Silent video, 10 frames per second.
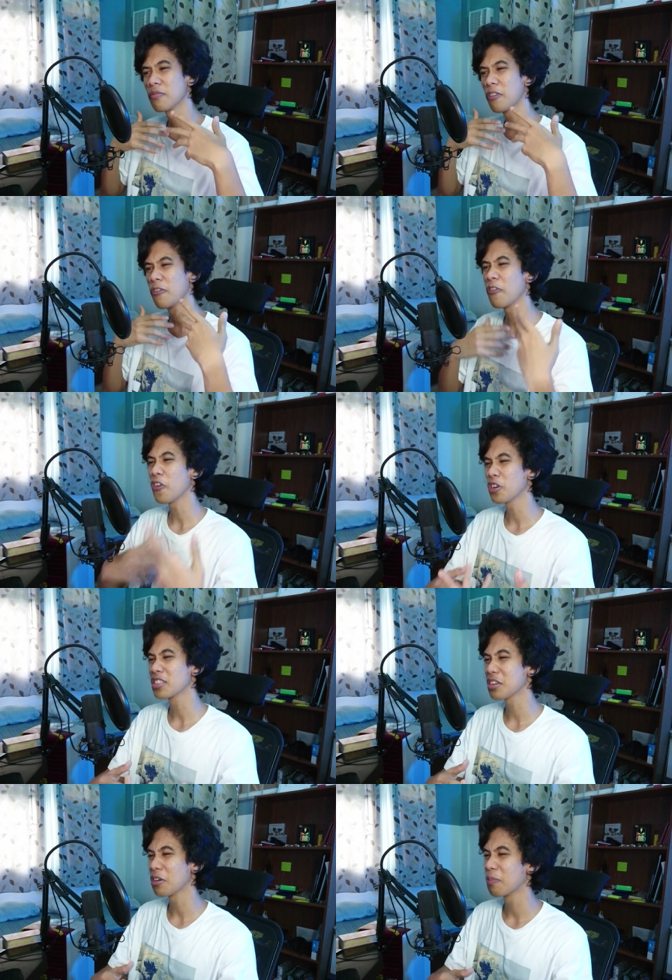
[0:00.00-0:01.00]

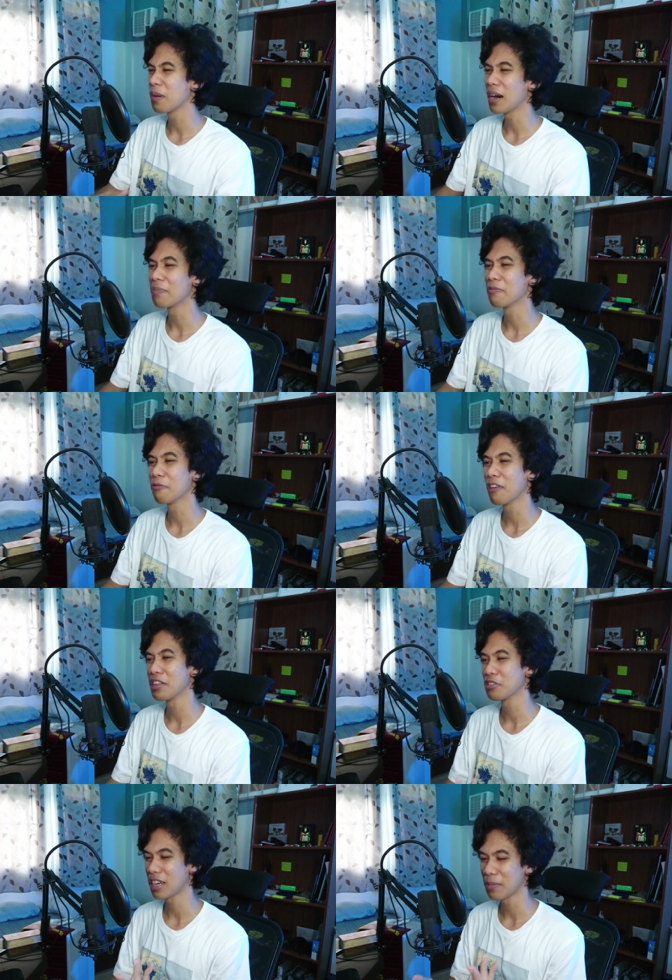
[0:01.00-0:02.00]
force or pop
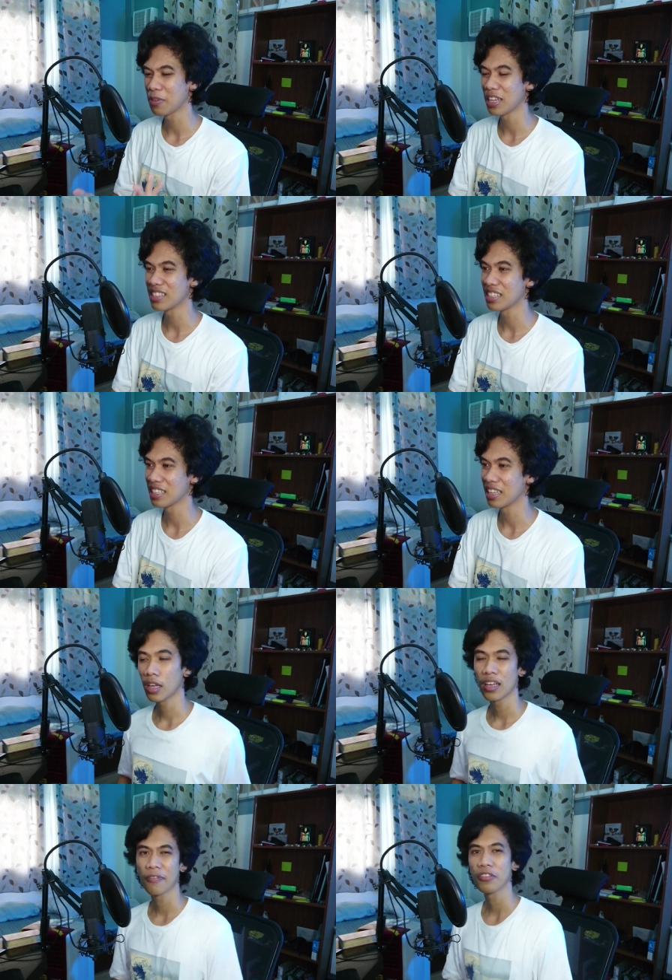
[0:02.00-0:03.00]
when you try pronouncing it.
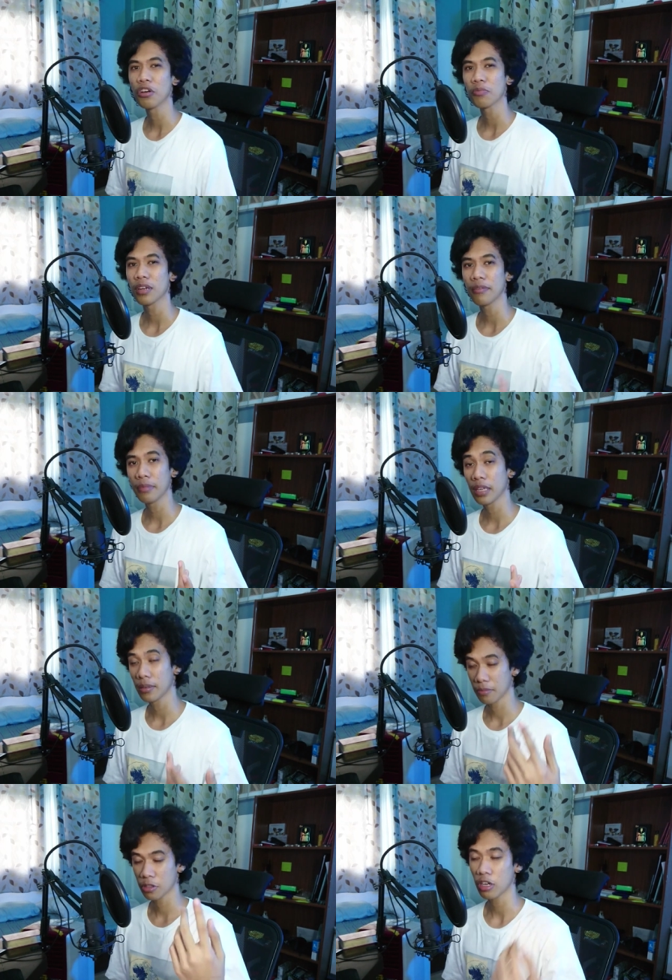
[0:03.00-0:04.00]
Uh, if you don't believe
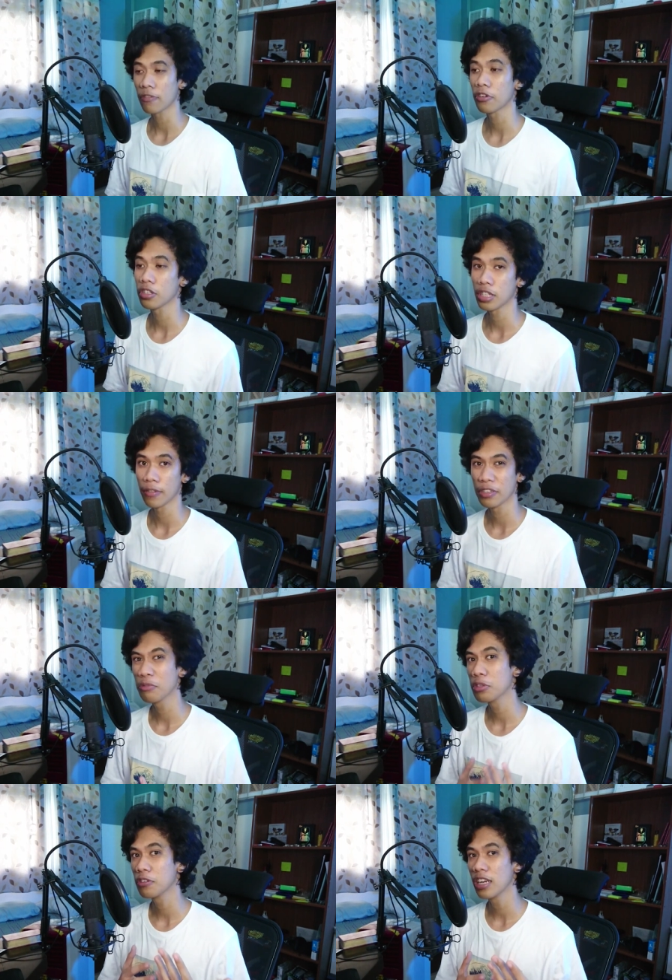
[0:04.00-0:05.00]
me, try it for yourself.
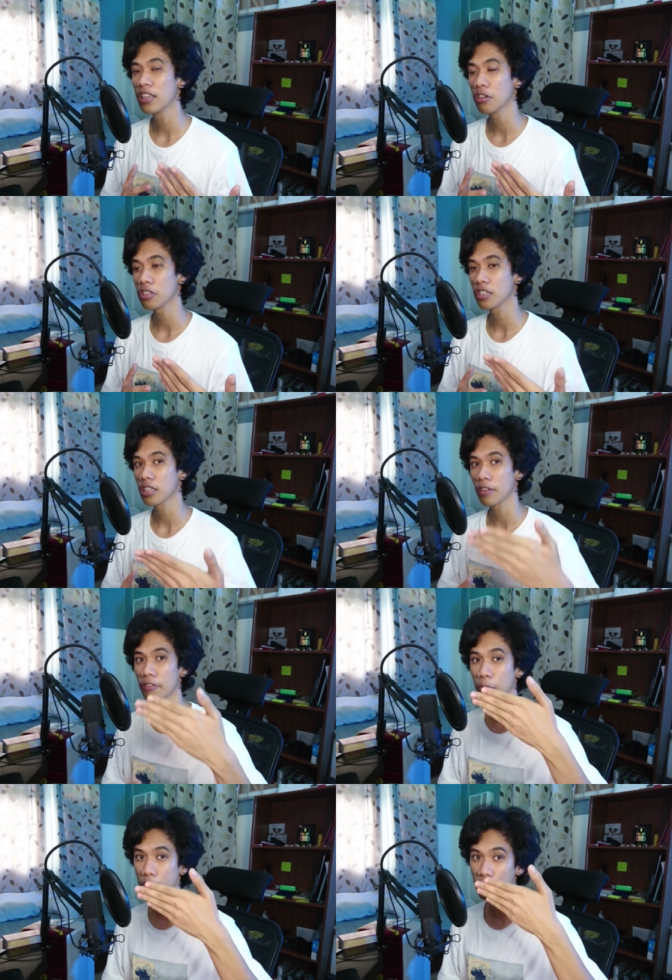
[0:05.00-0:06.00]
You would really notice it if
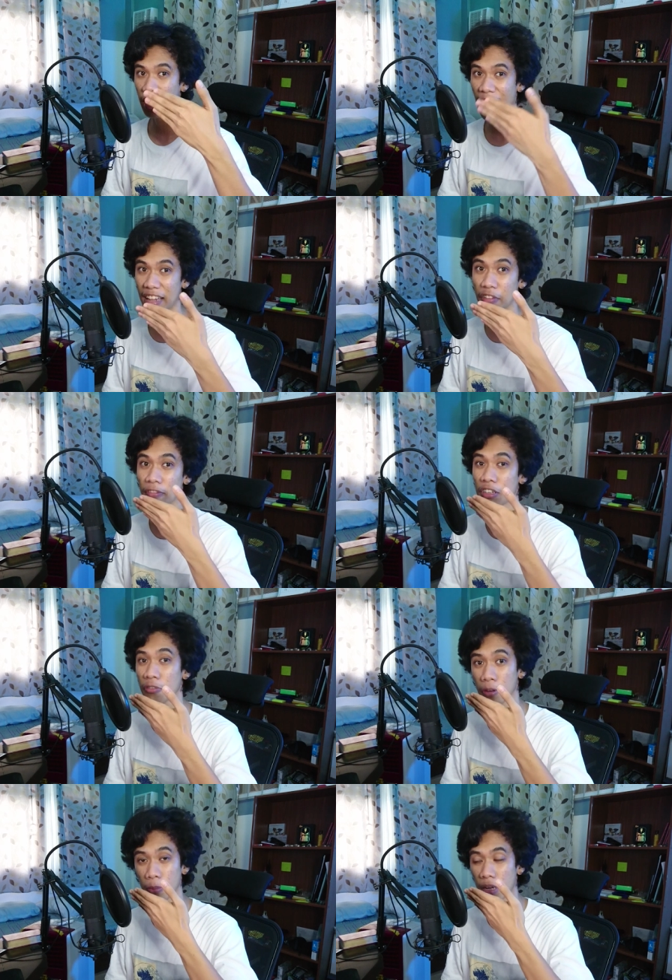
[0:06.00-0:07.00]
you put your hand in front
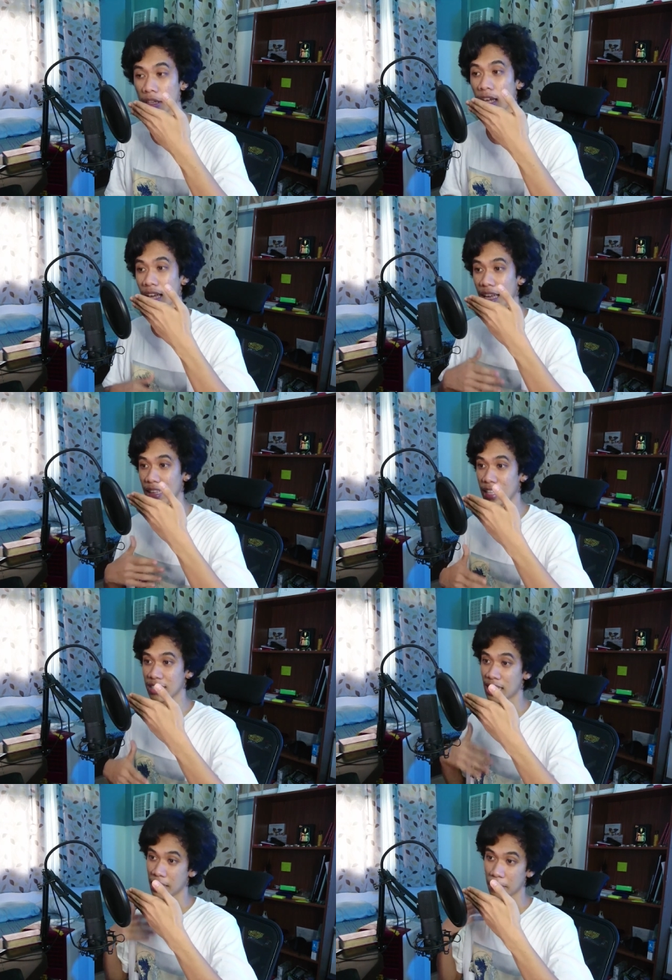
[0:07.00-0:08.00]
of your mouth and then
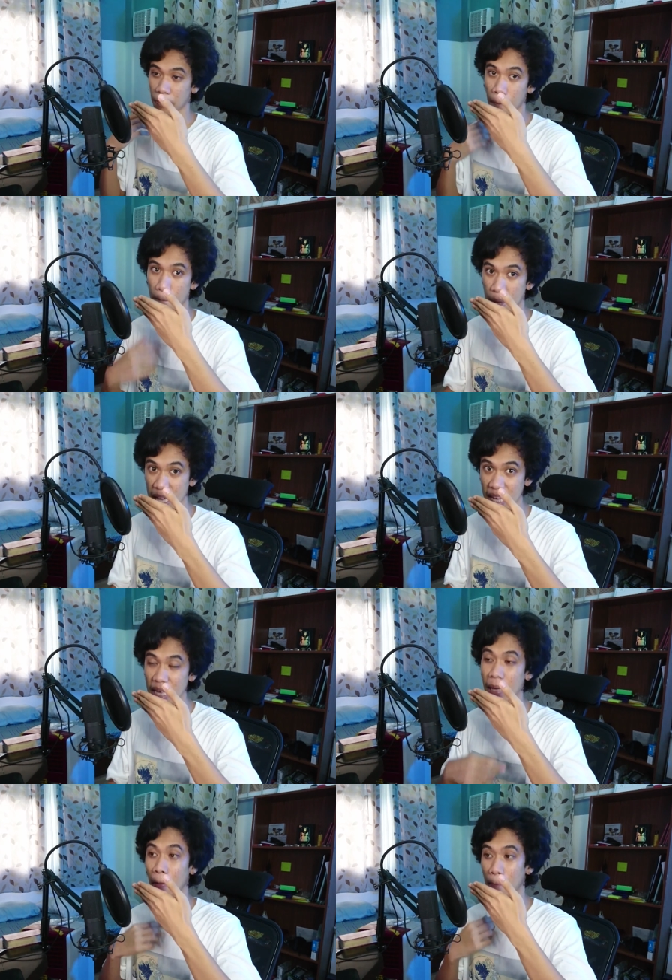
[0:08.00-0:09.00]
say P,
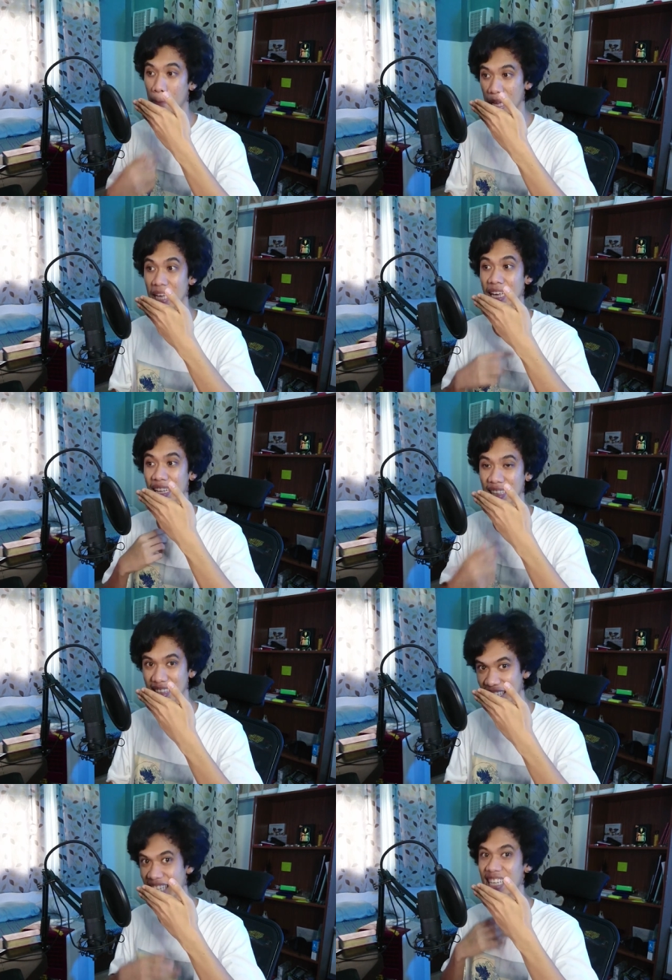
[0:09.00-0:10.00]
B,
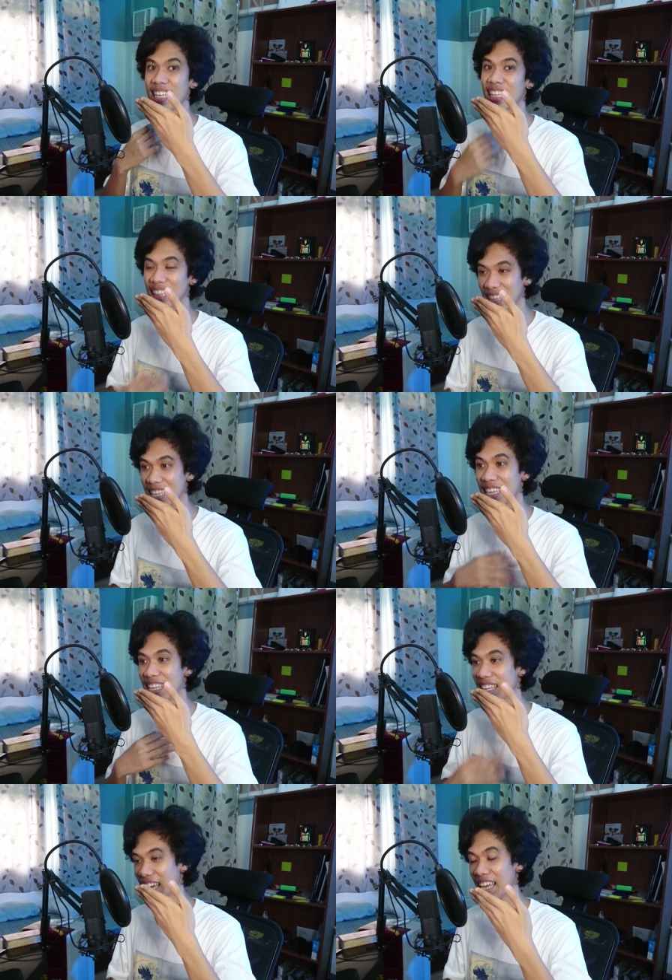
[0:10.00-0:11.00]
T,
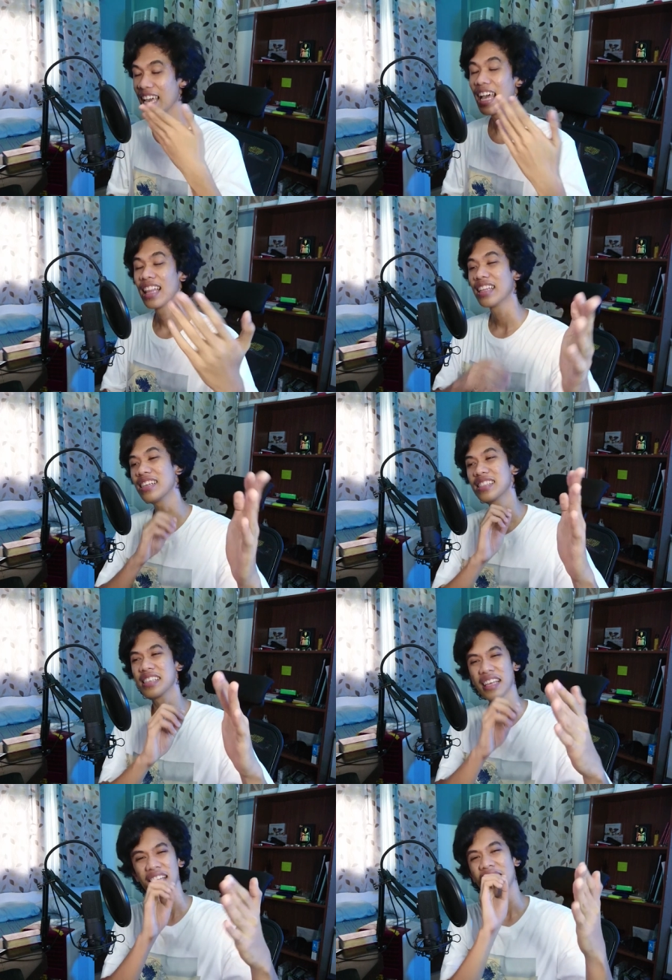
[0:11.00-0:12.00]
D, K.
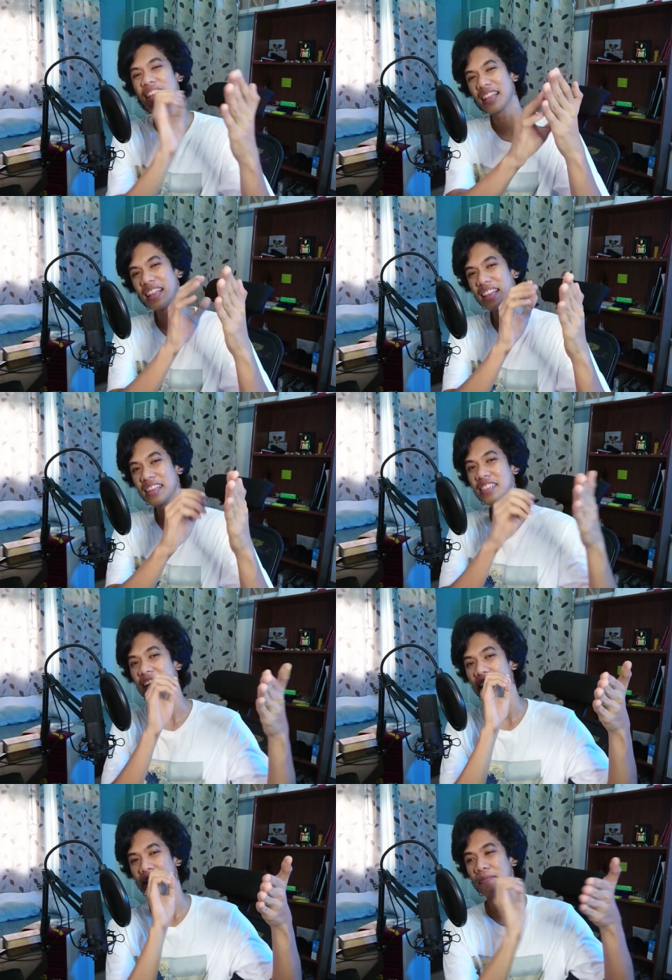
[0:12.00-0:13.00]
There's, there's
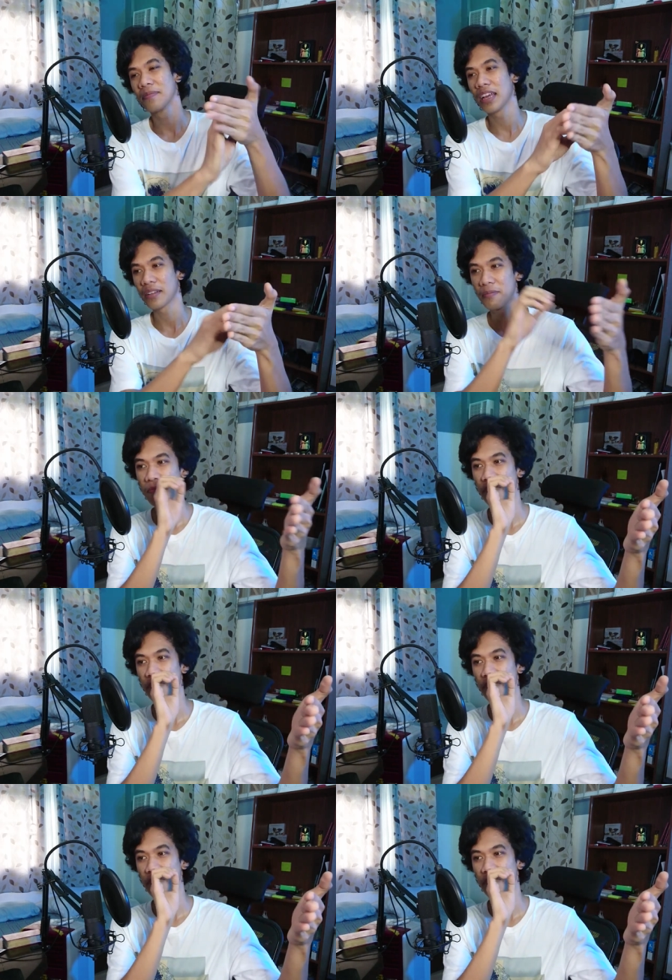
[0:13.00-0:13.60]
air. Like